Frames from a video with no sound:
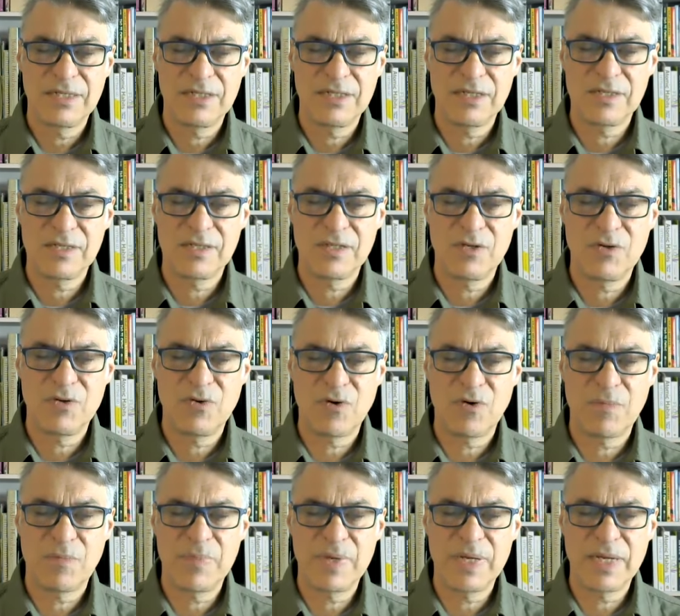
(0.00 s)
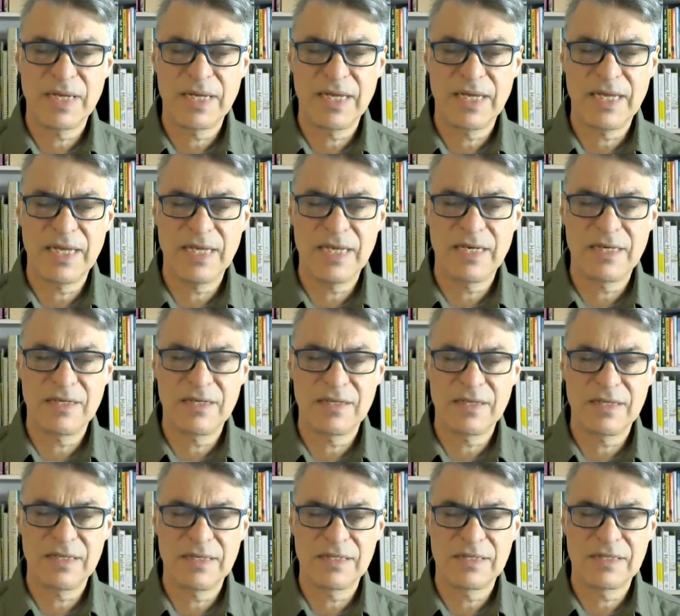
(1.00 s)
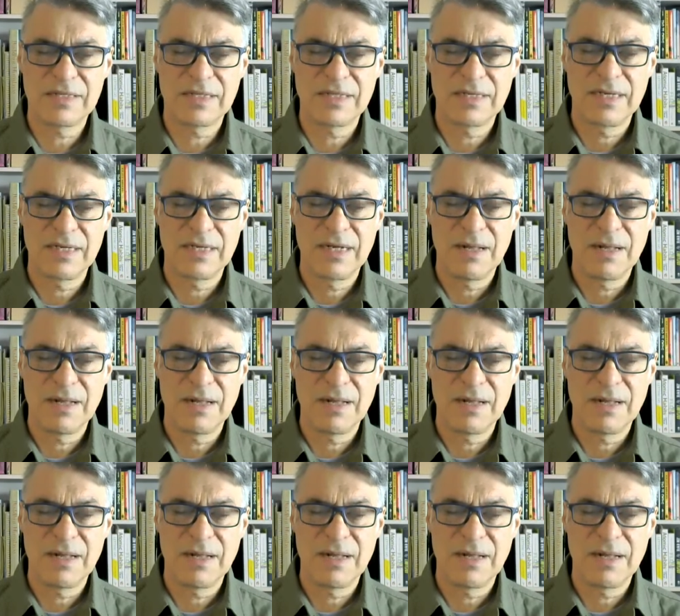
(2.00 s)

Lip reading: just dropping into this